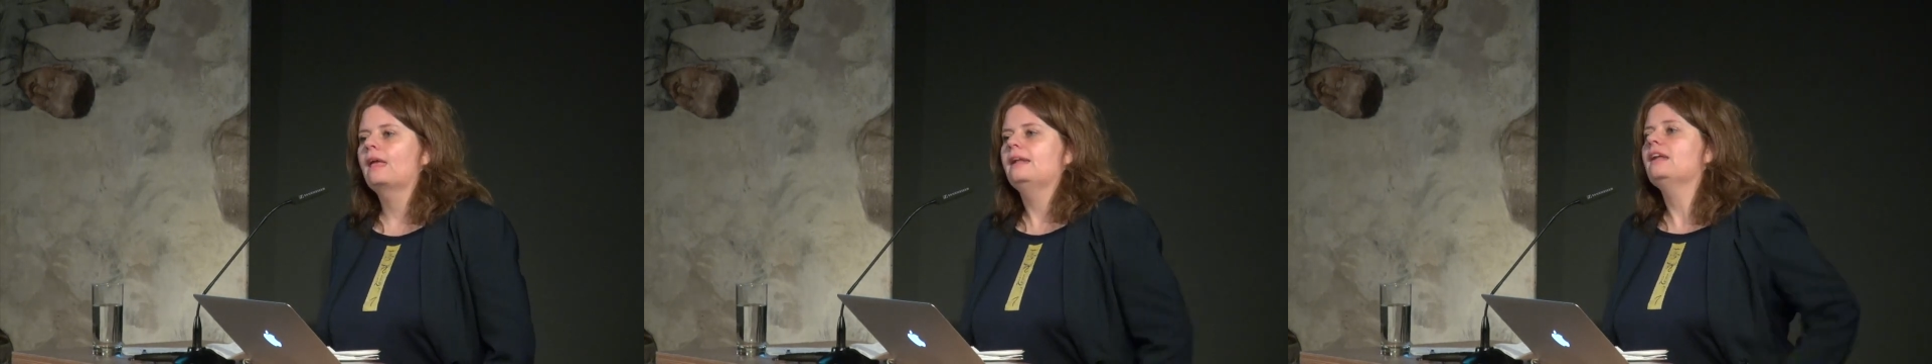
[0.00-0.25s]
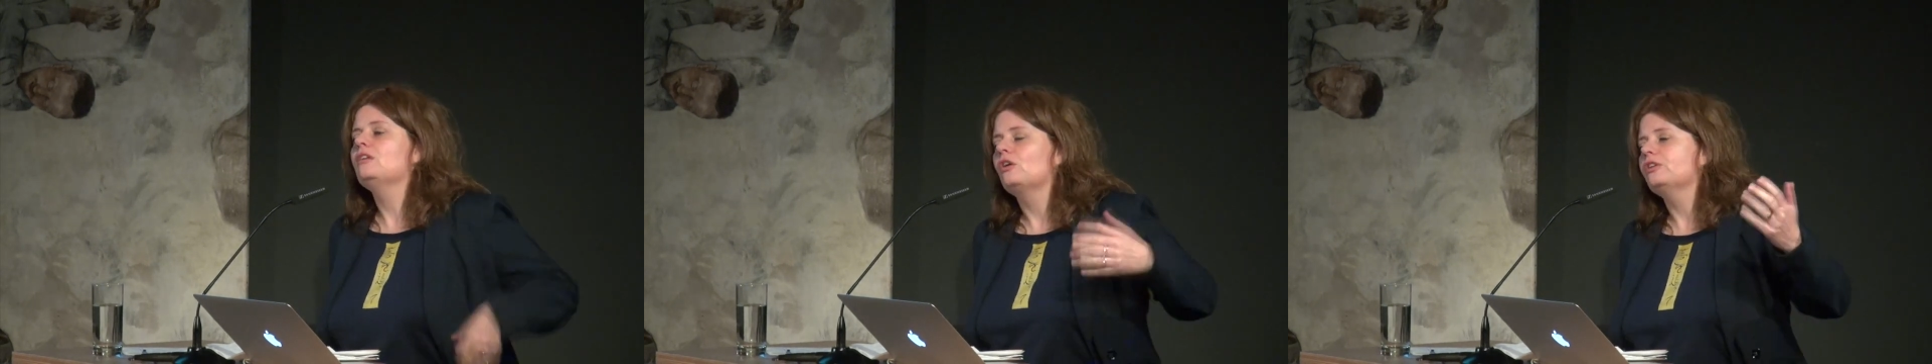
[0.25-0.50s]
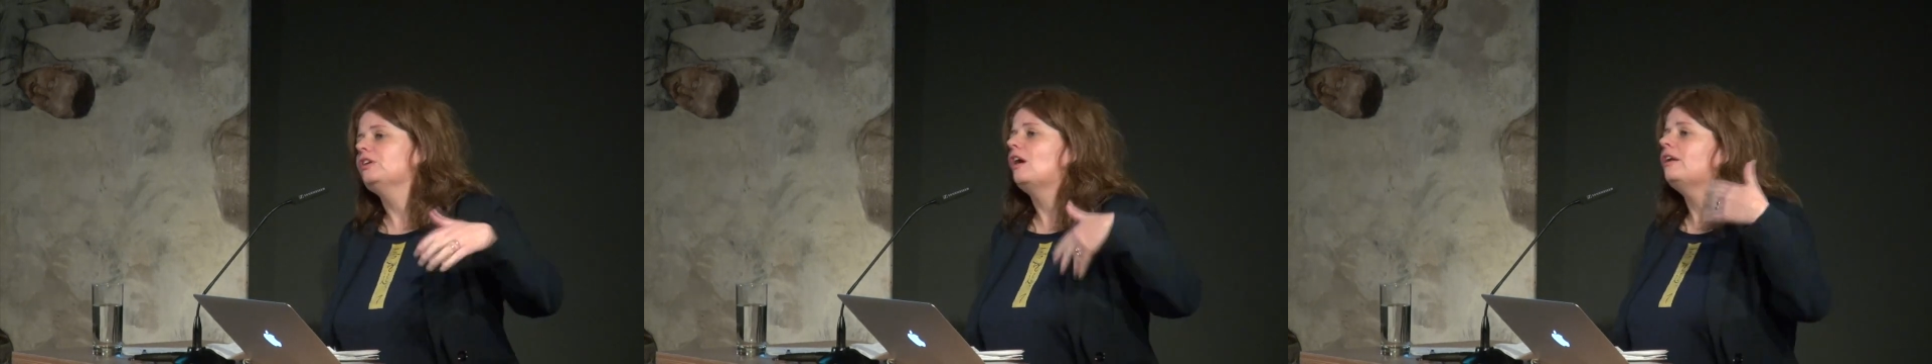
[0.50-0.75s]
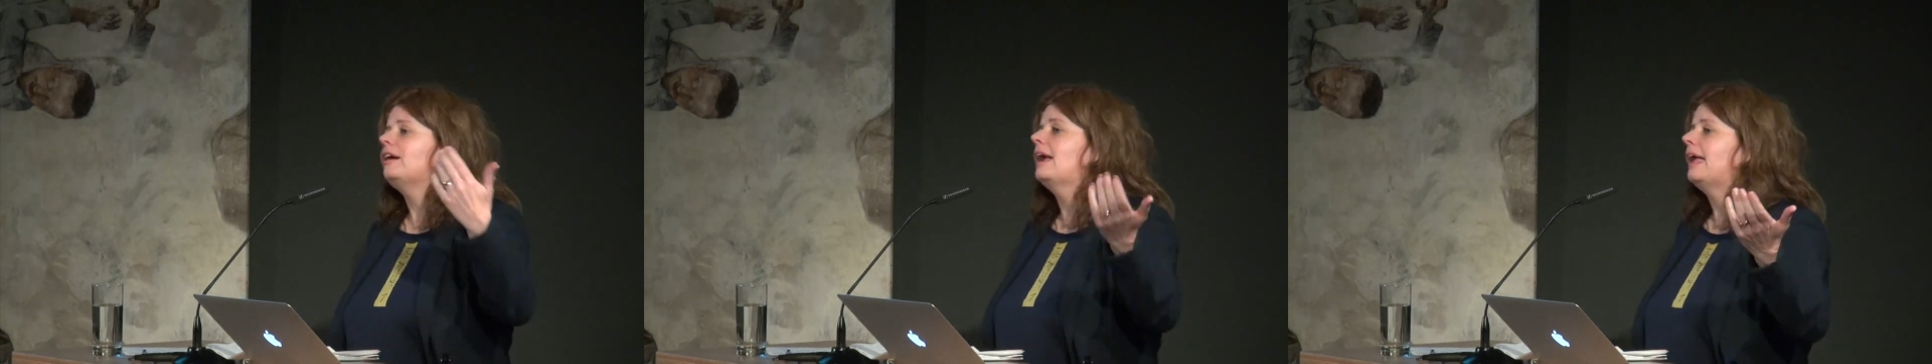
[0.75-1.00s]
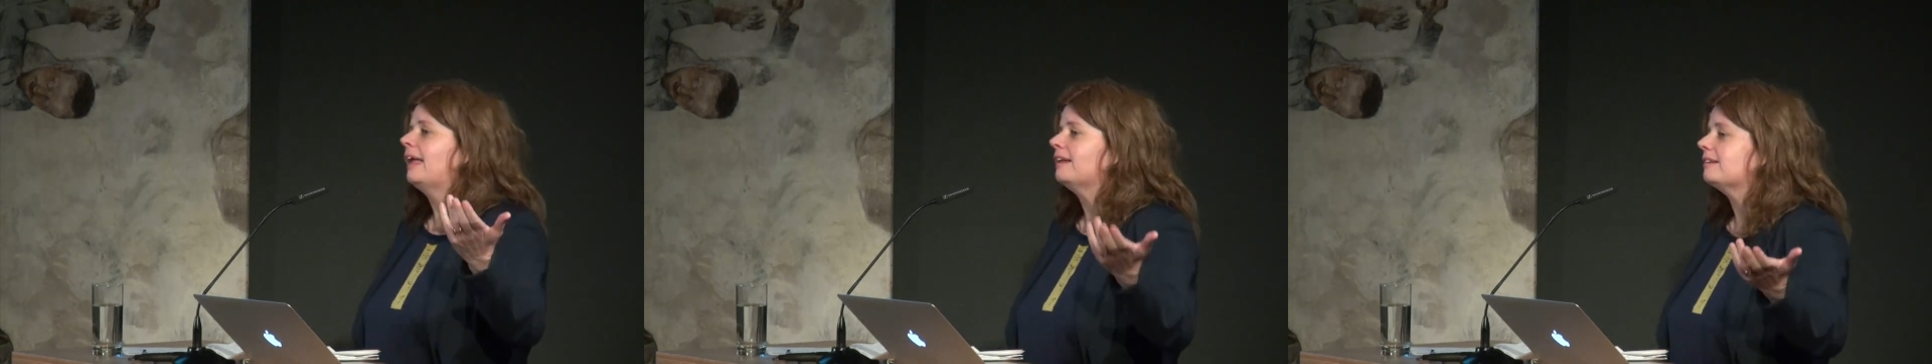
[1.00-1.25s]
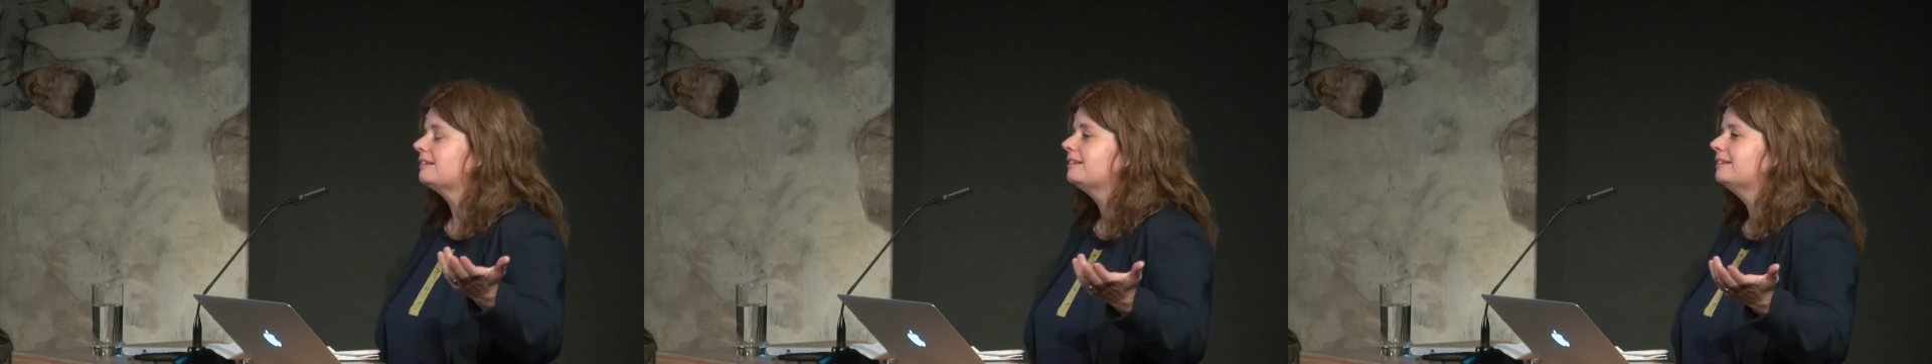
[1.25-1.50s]
And then on the other
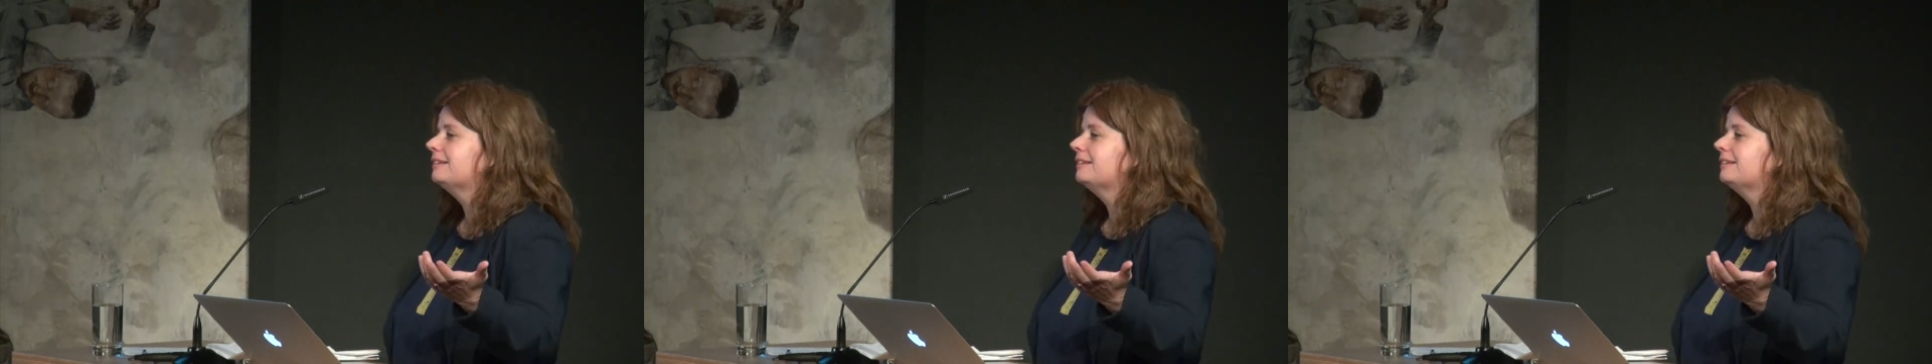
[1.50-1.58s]
hand,